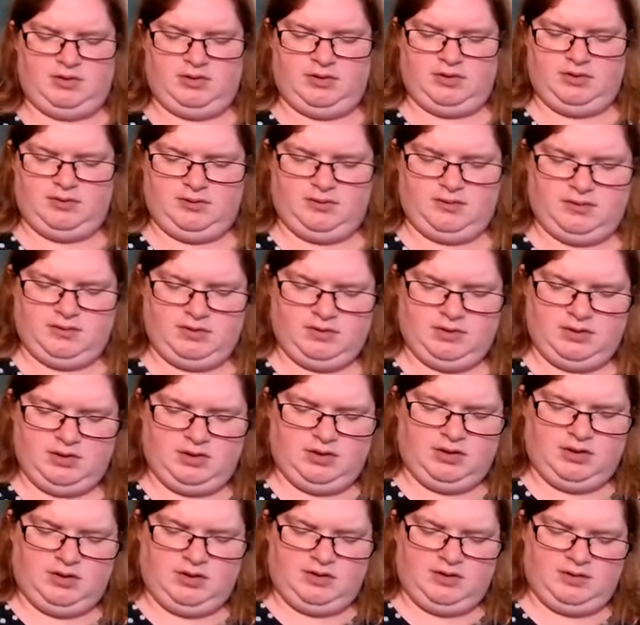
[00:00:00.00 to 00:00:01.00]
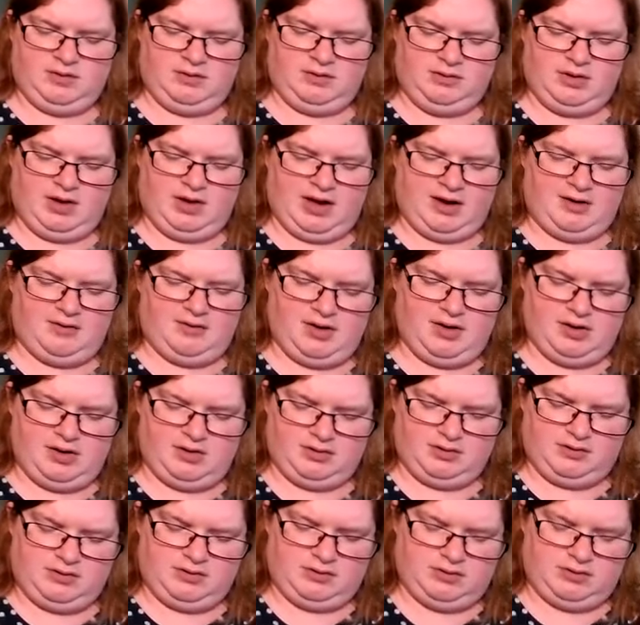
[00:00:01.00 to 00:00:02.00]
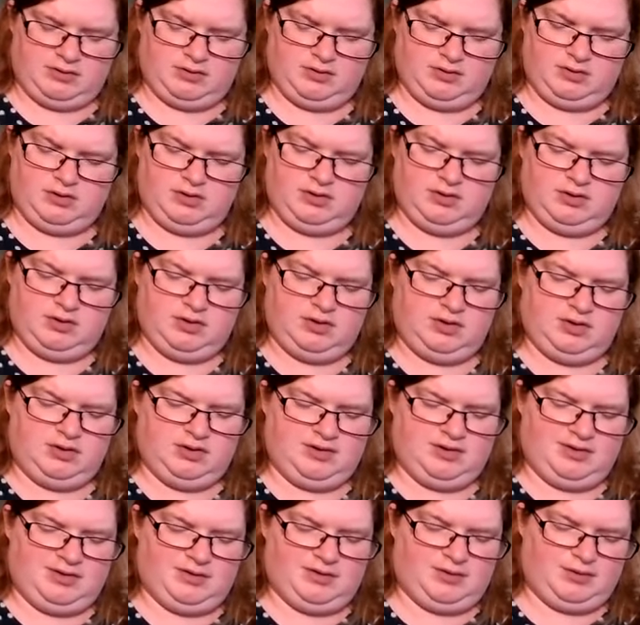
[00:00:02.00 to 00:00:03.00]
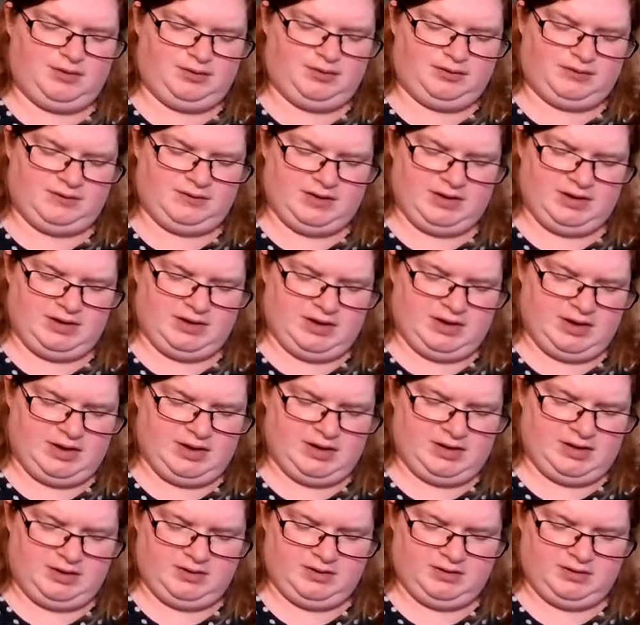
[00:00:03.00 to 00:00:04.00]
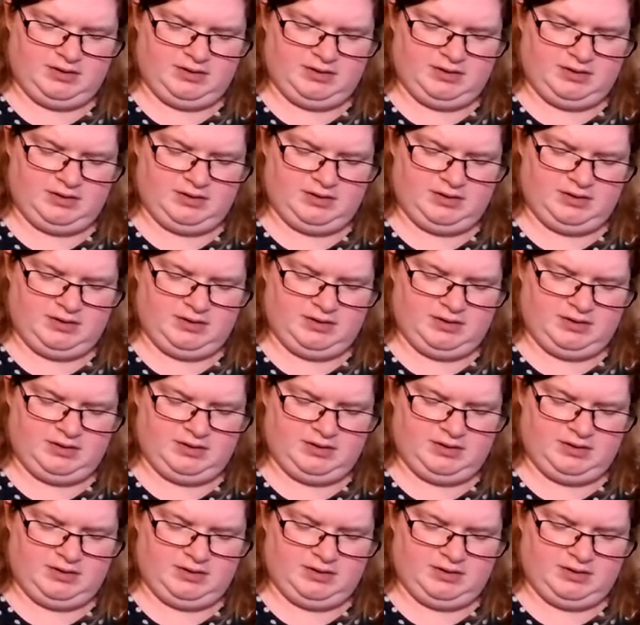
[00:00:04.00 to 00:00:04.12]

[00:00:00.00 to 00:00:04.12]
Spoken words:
Okay. We'll carry on thing here.